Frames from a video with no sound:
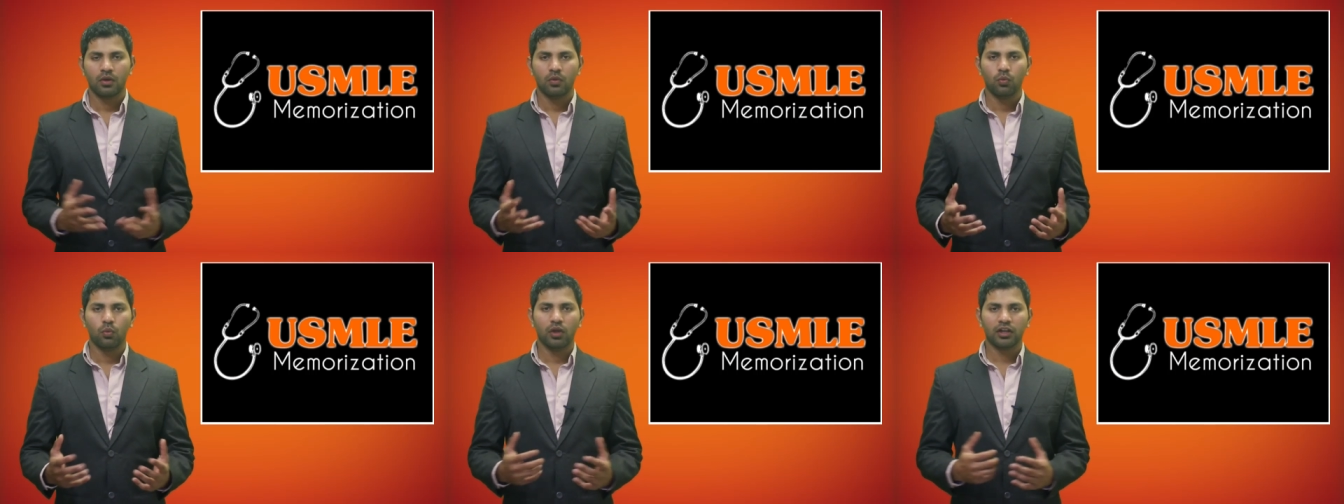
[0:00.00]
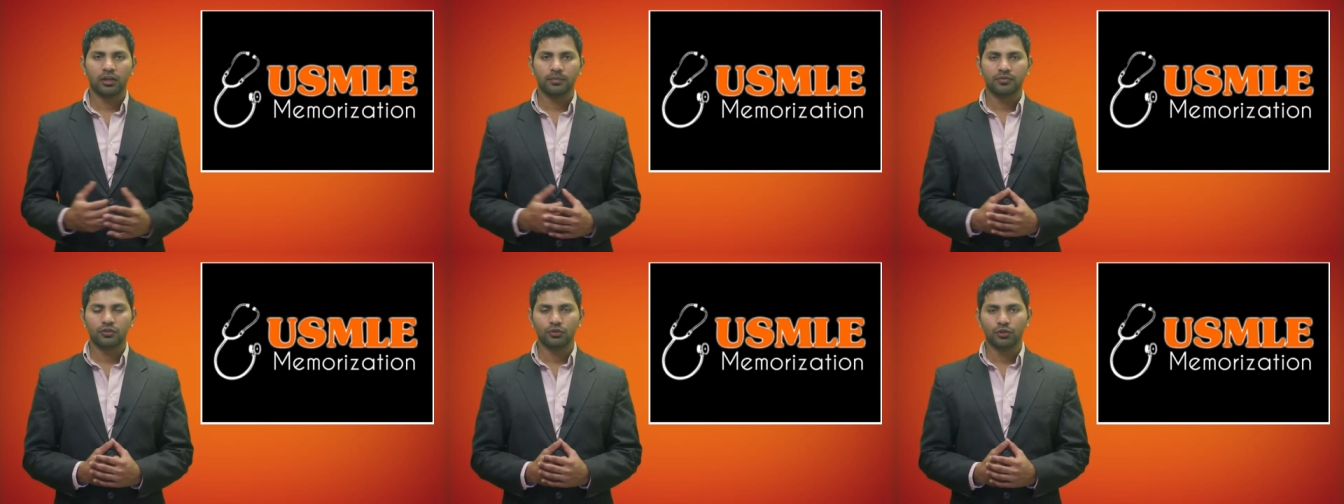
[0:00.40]

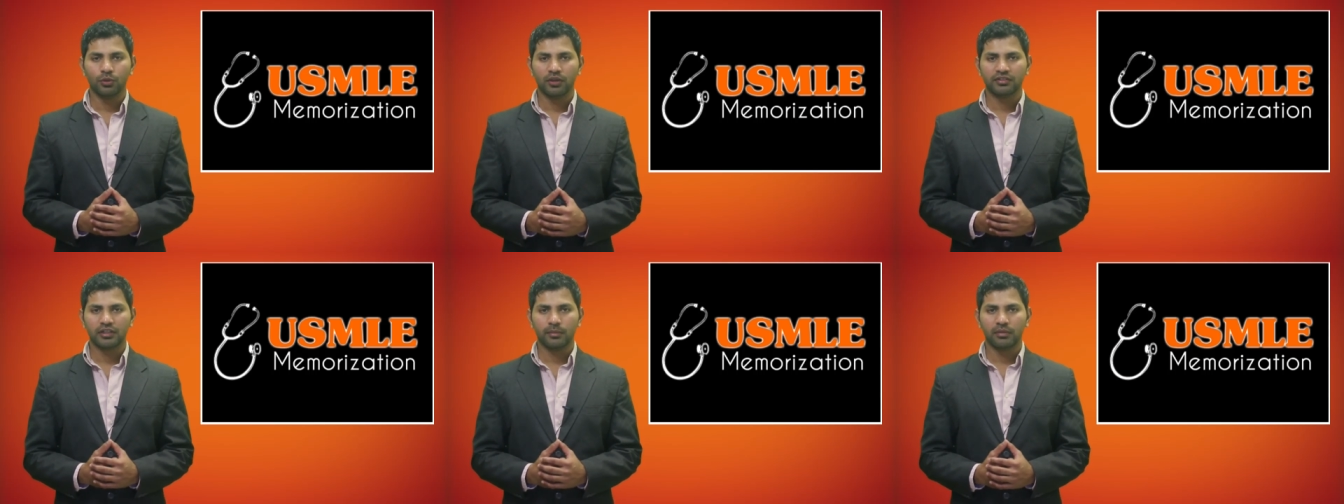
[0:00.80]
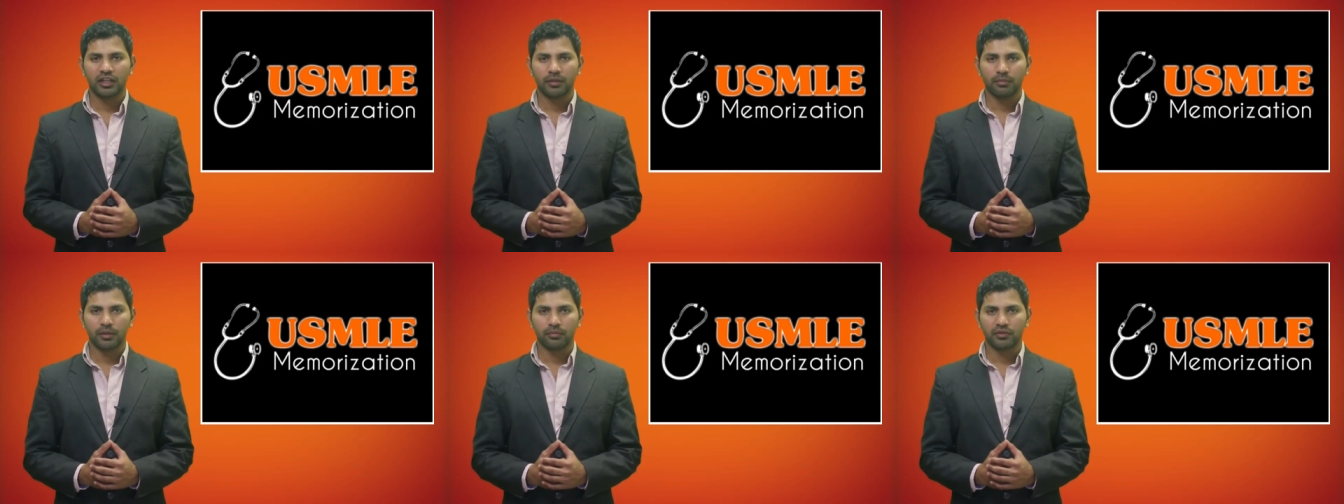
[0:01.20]
Welcome to USMLE
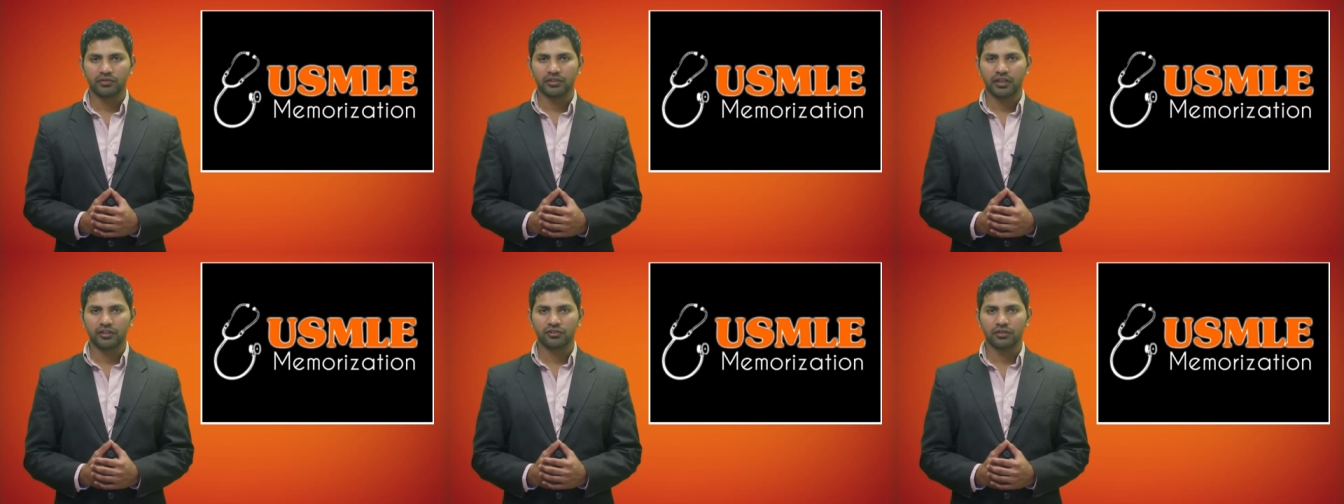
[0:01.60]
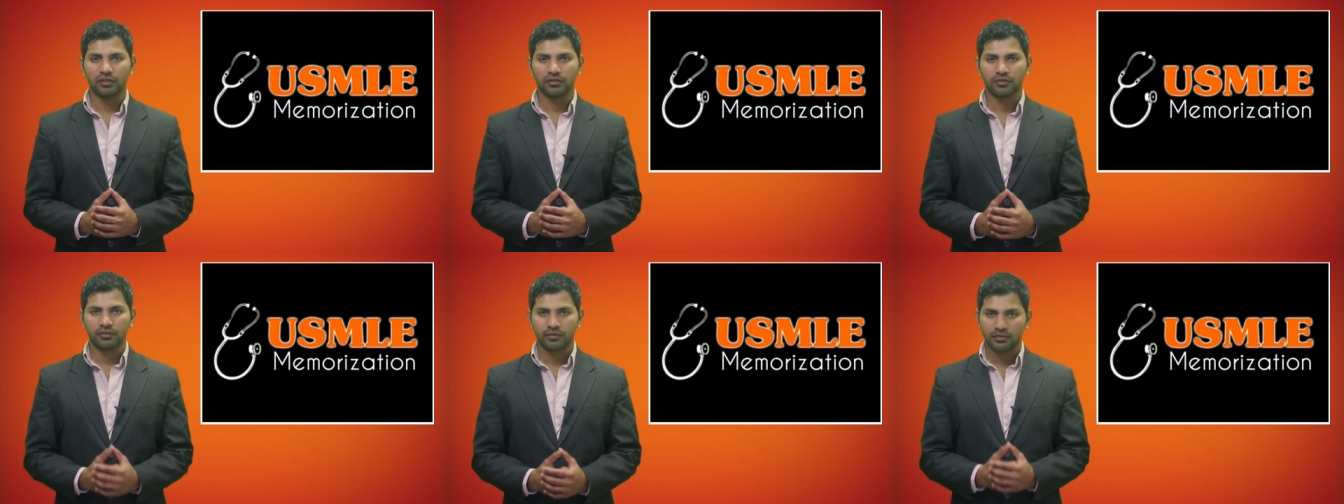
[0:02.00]

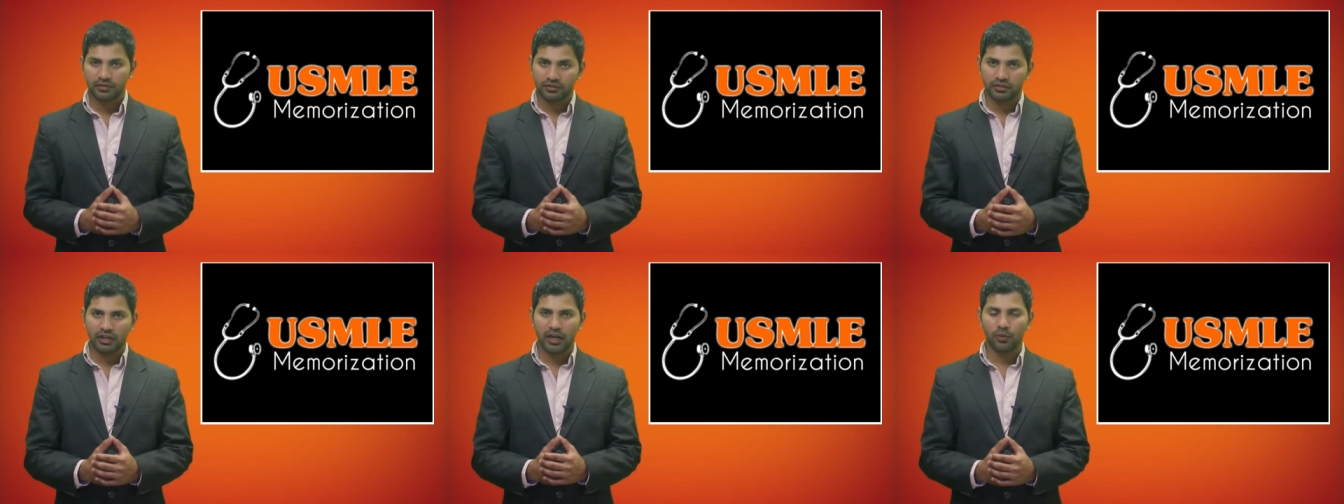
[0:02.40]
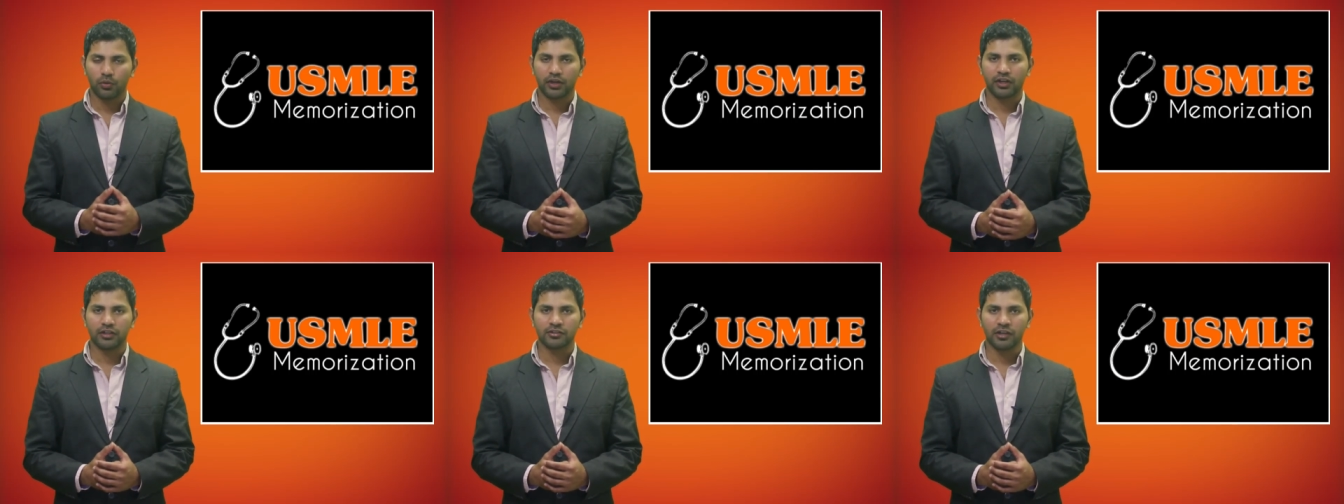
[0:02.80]
Memorizations. Today we're
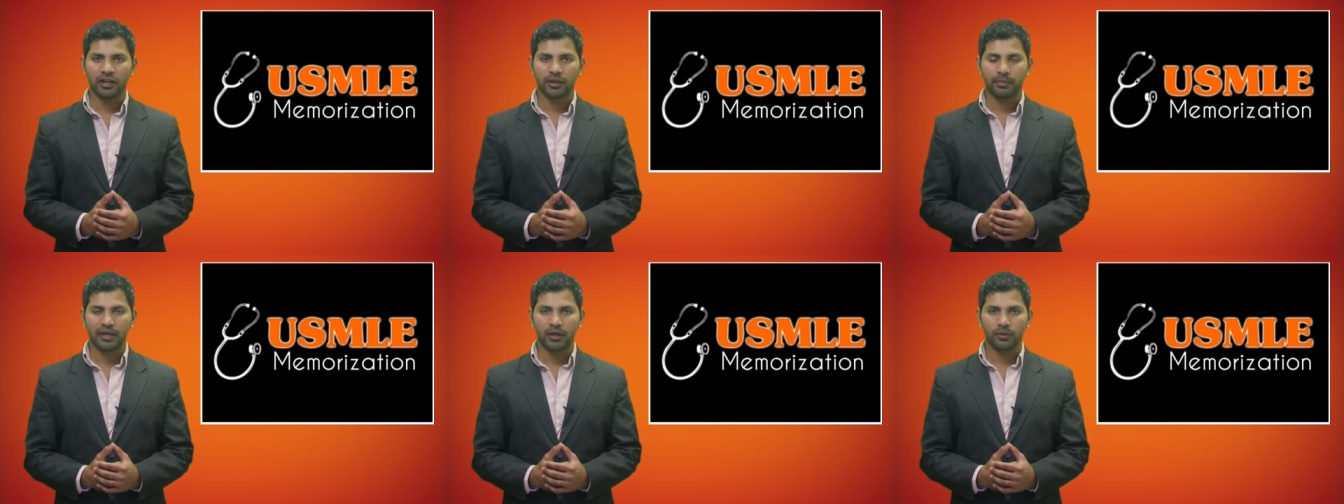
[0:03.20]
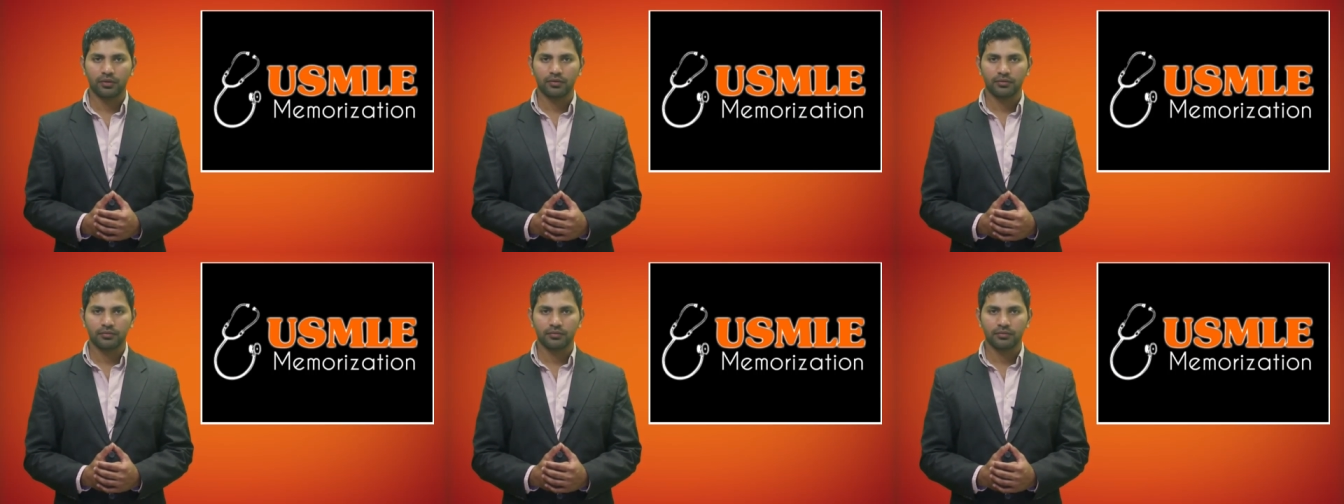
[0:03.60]
going to talk about